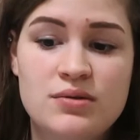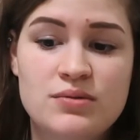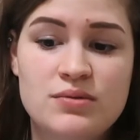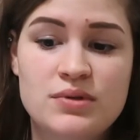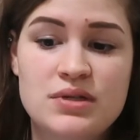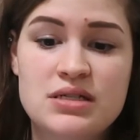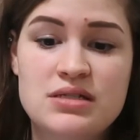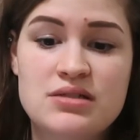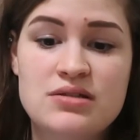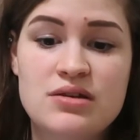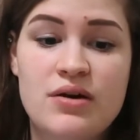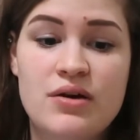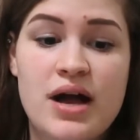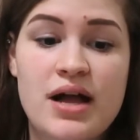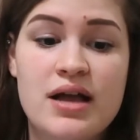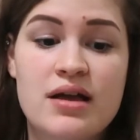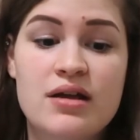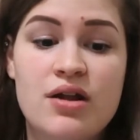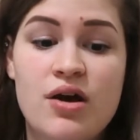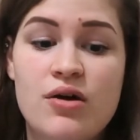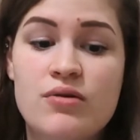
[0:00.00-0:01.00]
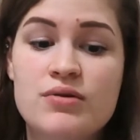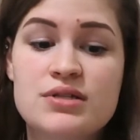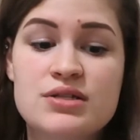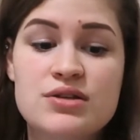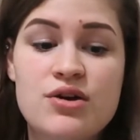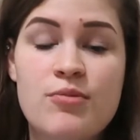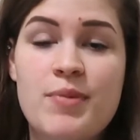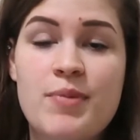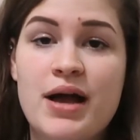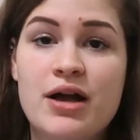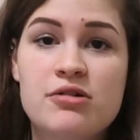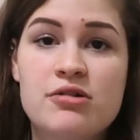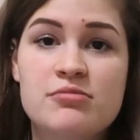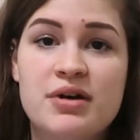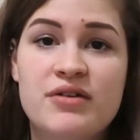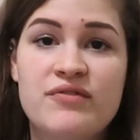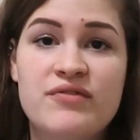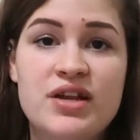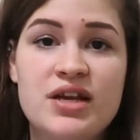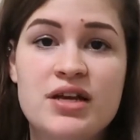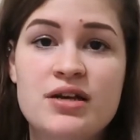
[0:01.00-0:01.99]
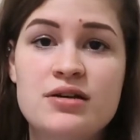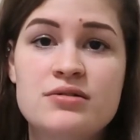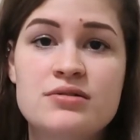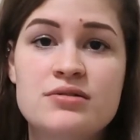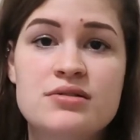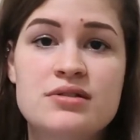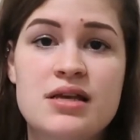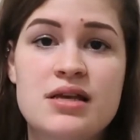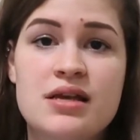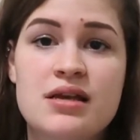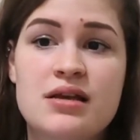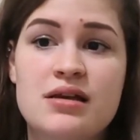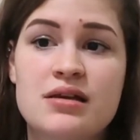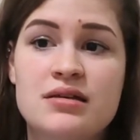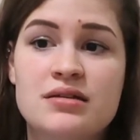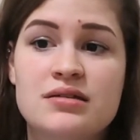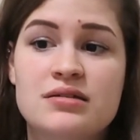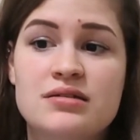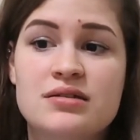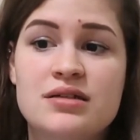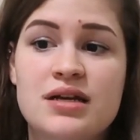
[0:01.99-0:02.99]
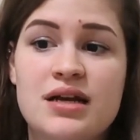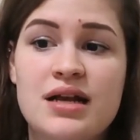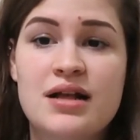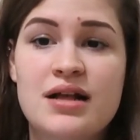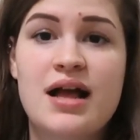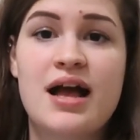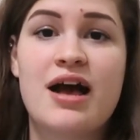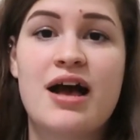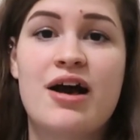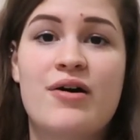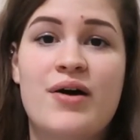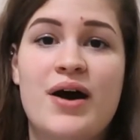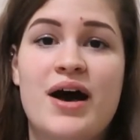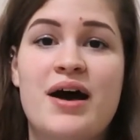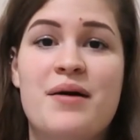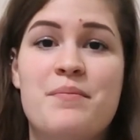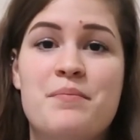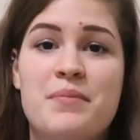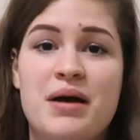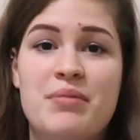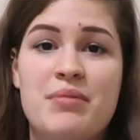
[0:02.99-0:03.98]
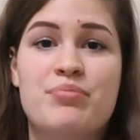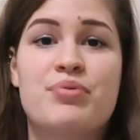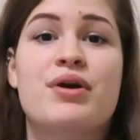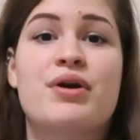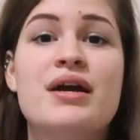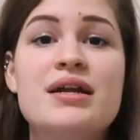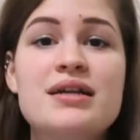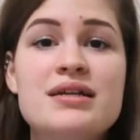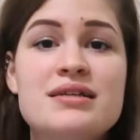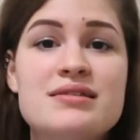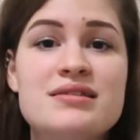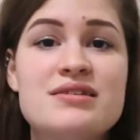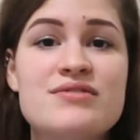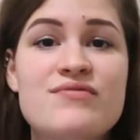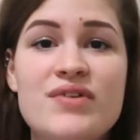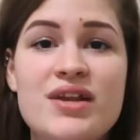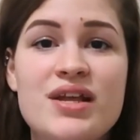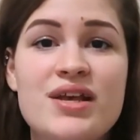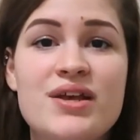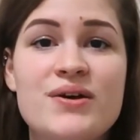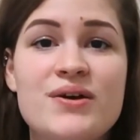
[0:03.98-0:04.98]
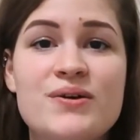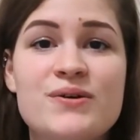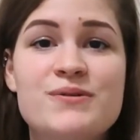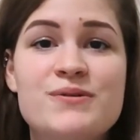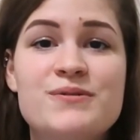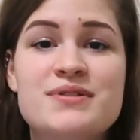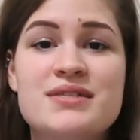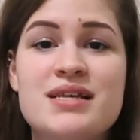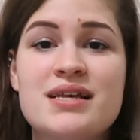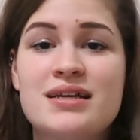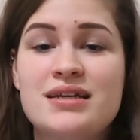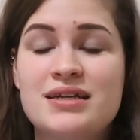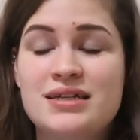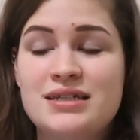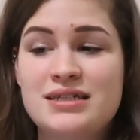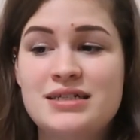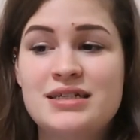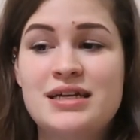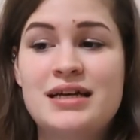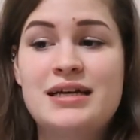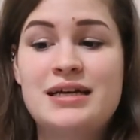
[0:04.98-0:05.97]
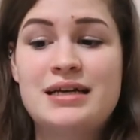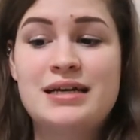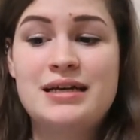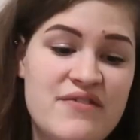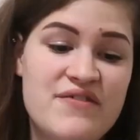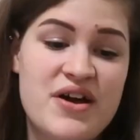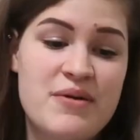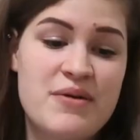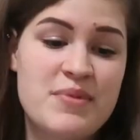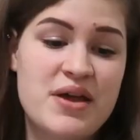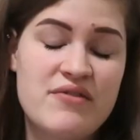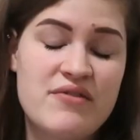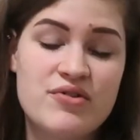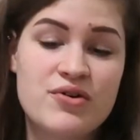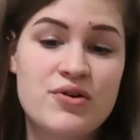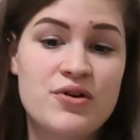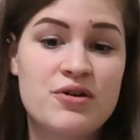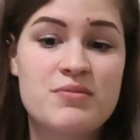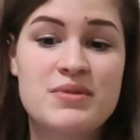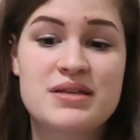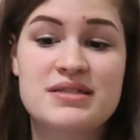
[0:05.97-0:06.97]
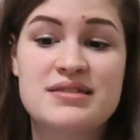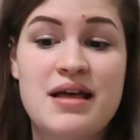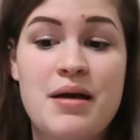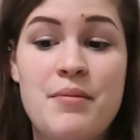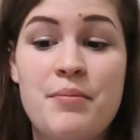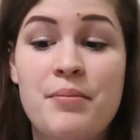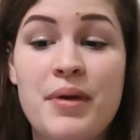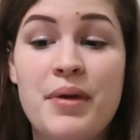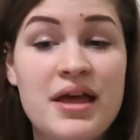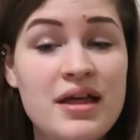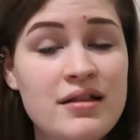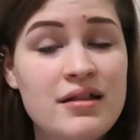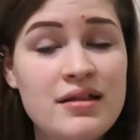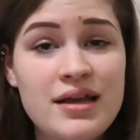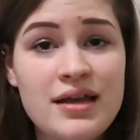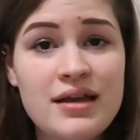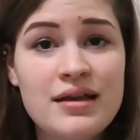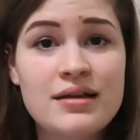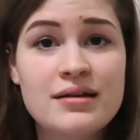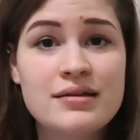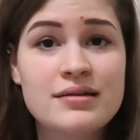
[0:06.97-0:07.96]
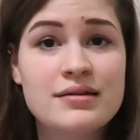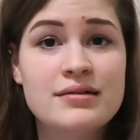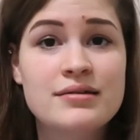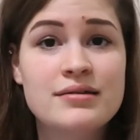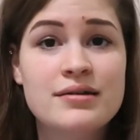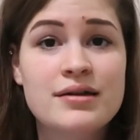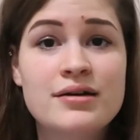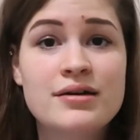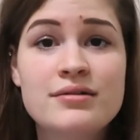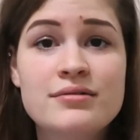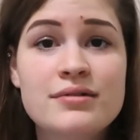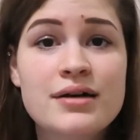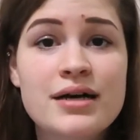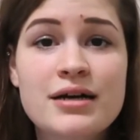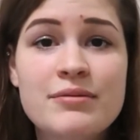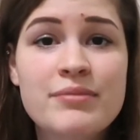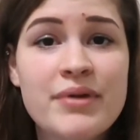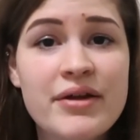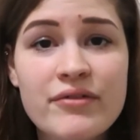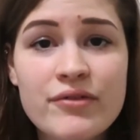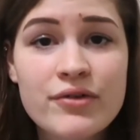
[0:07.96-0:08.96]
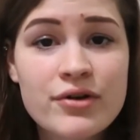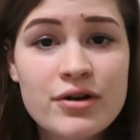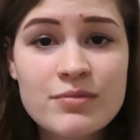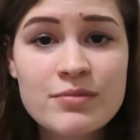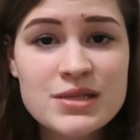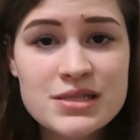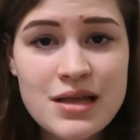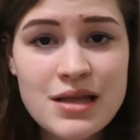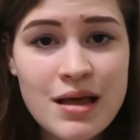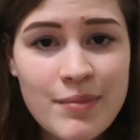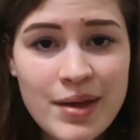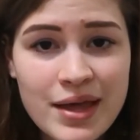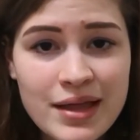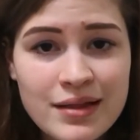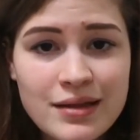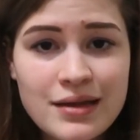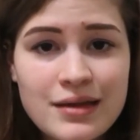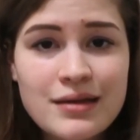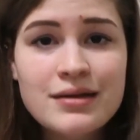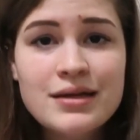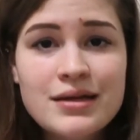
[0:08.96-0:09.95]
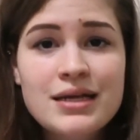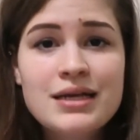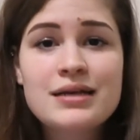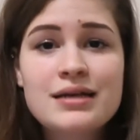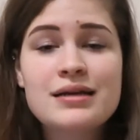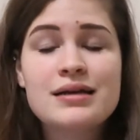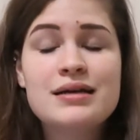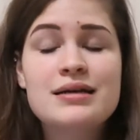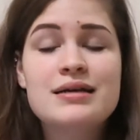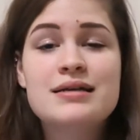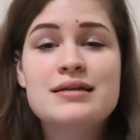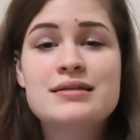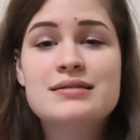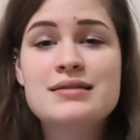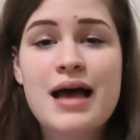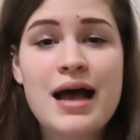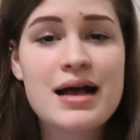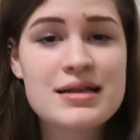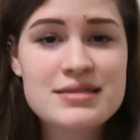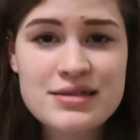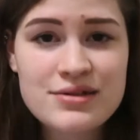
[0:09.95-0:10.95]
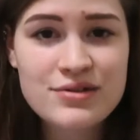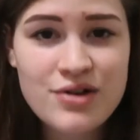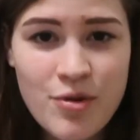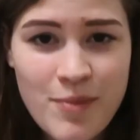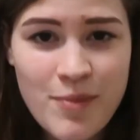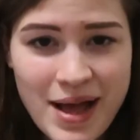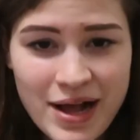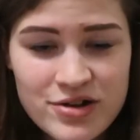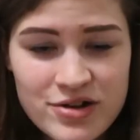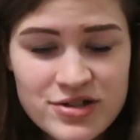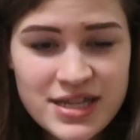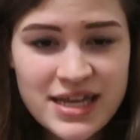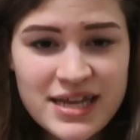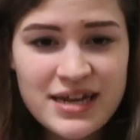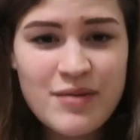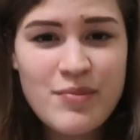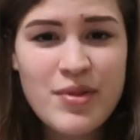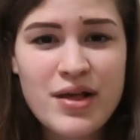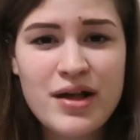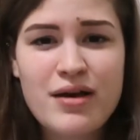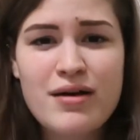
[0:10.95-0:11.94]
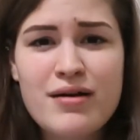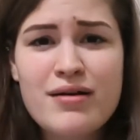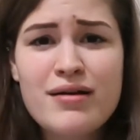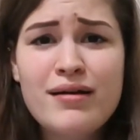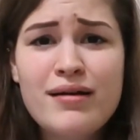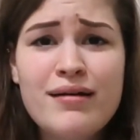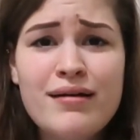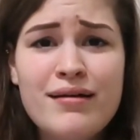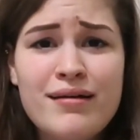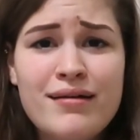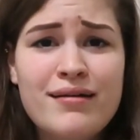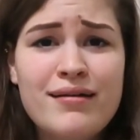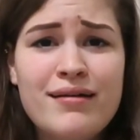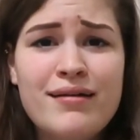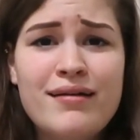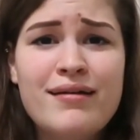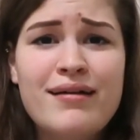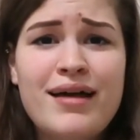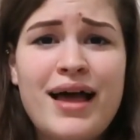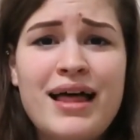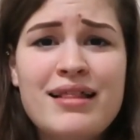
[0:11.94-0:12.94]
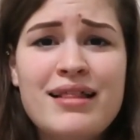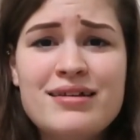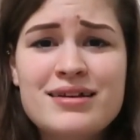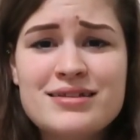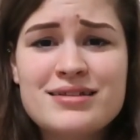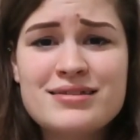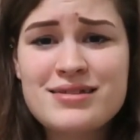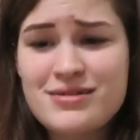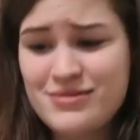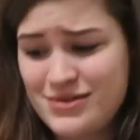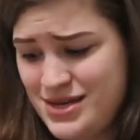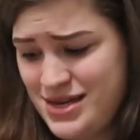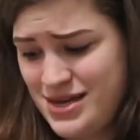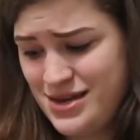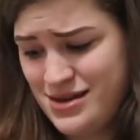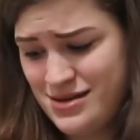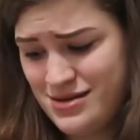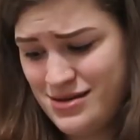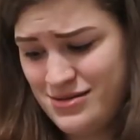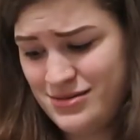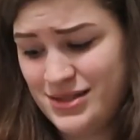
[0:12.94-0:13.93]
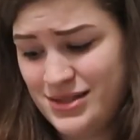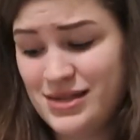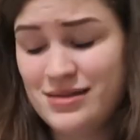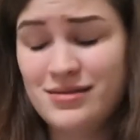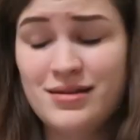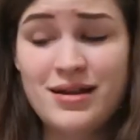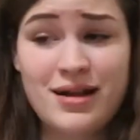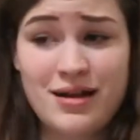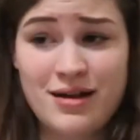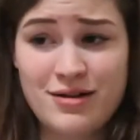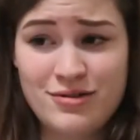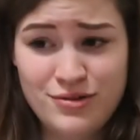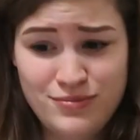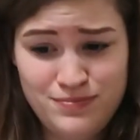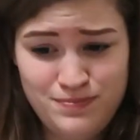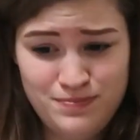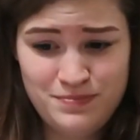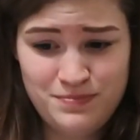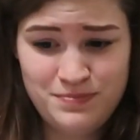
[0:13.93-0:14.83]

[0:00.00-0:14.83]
was so I can always go back on my videos and how my pregnancy videos if I'm ever going to miss that belly and no I'm never going to miss that belly because I still go back on that and I'm like oh I look so cute and then I go